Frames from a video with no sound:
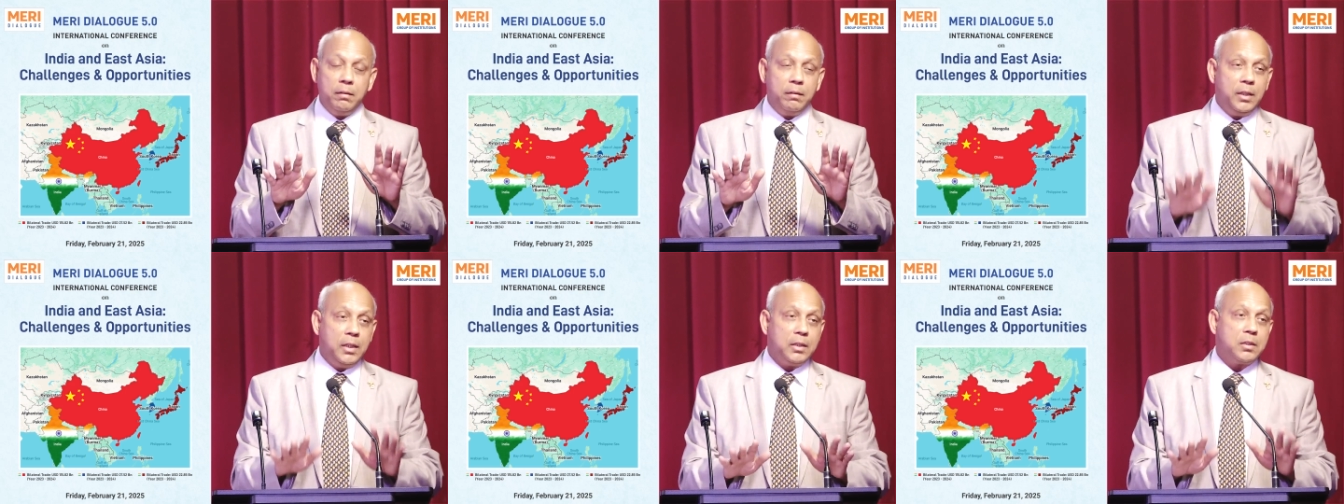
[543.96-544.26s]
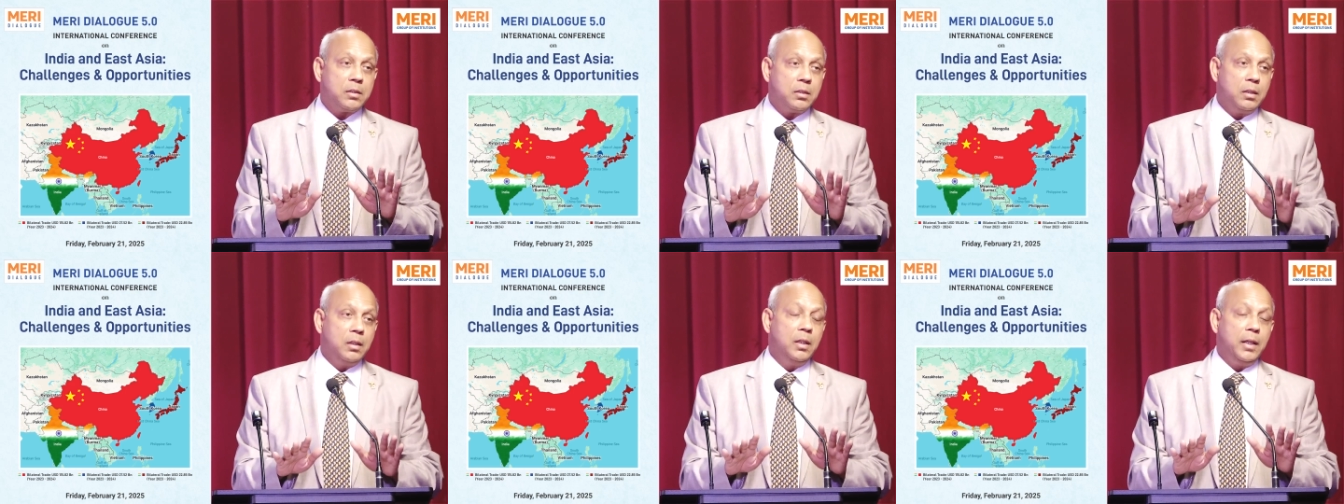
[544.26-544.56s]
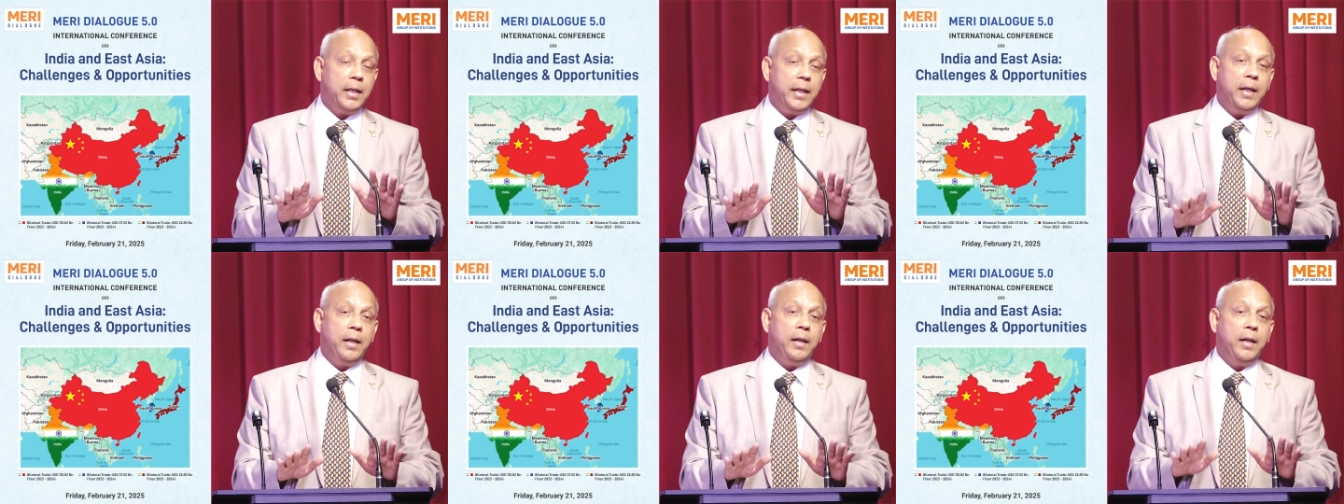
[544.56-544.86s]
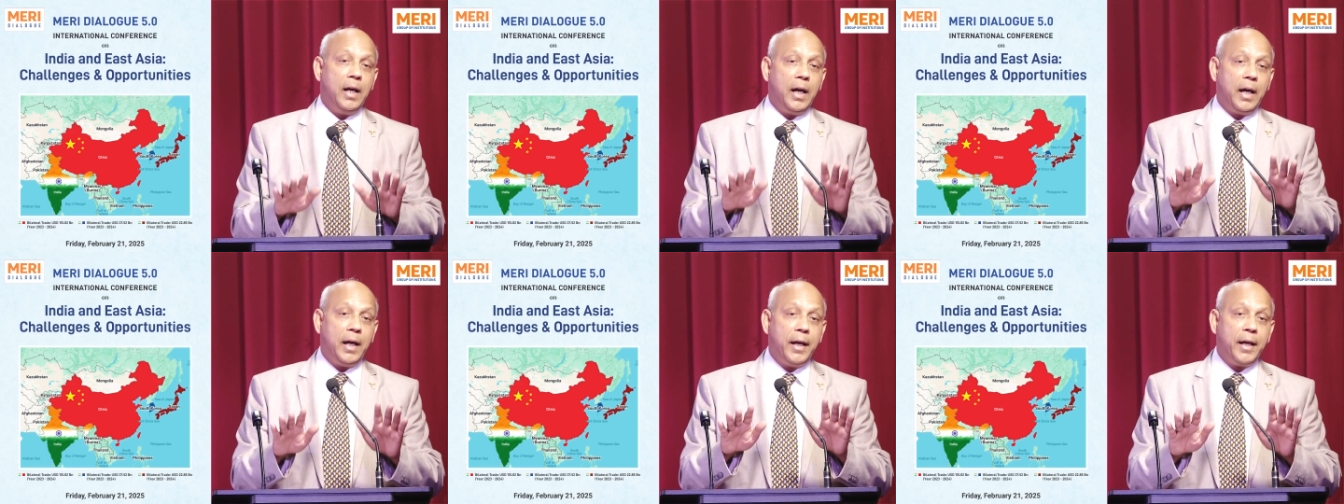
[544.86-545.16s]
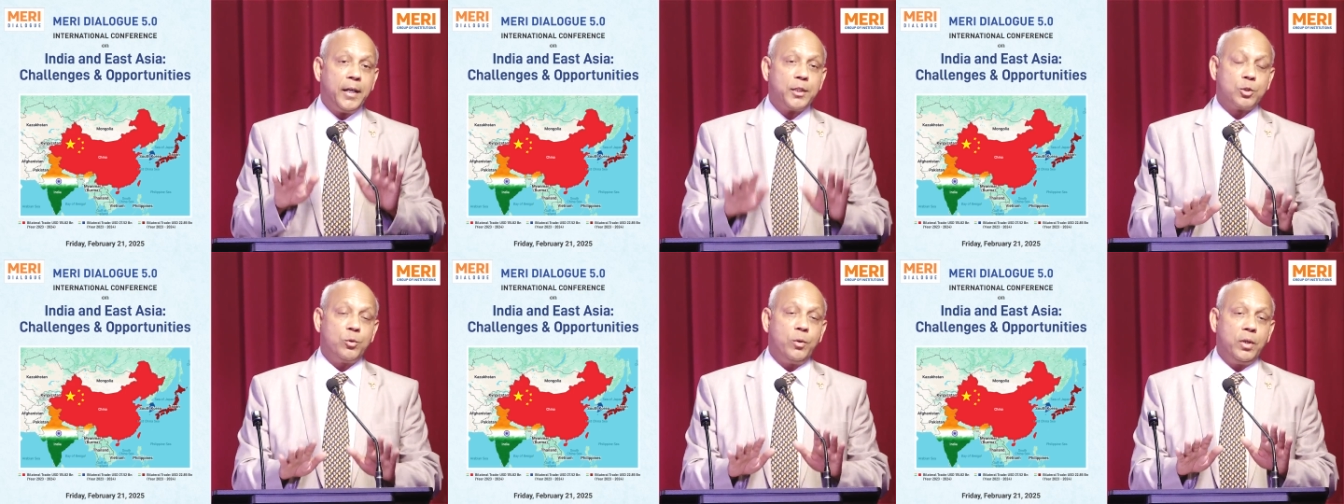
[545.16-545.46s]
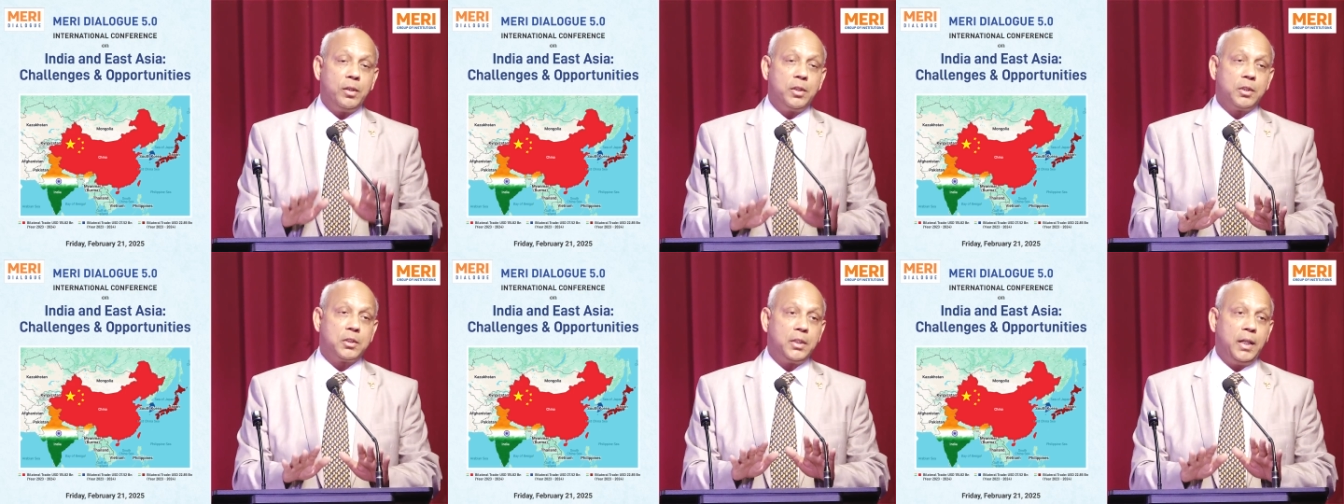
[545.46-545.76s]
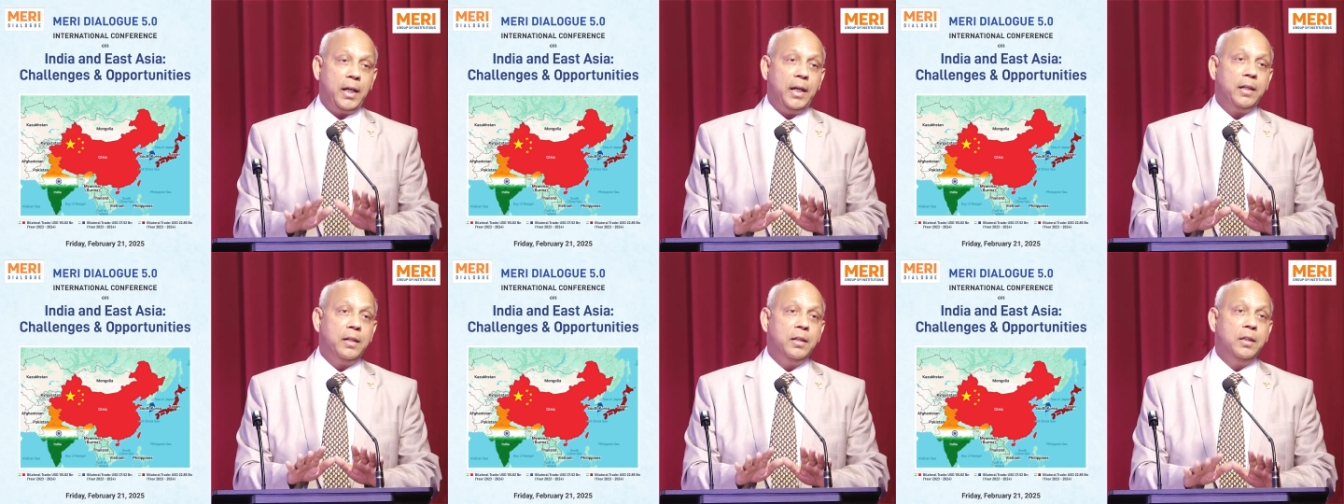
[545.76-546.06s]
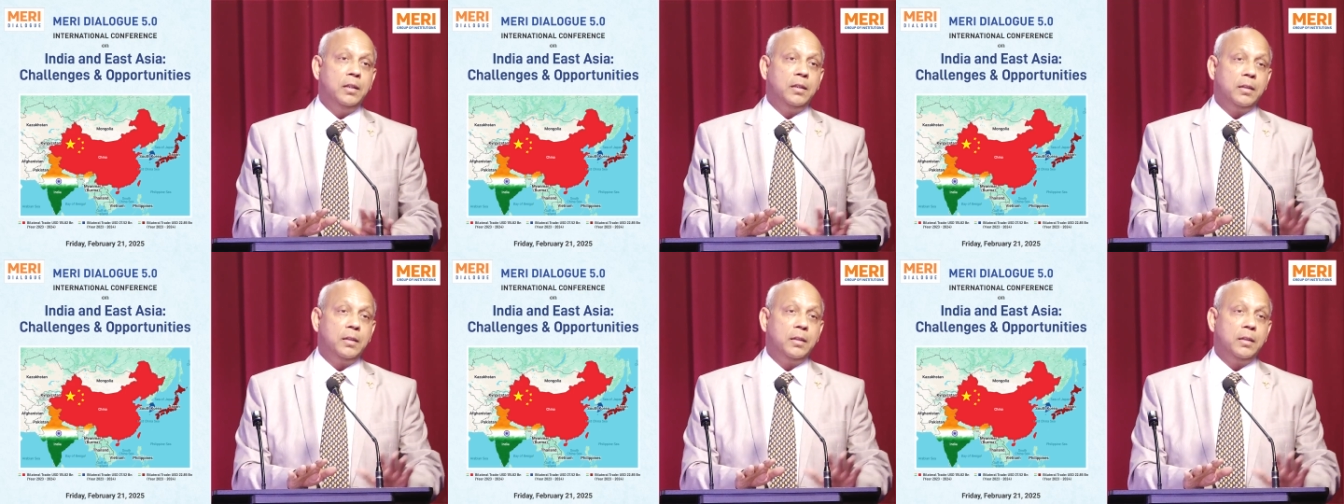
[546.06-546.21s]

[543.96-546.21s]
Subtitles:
this, India has to understand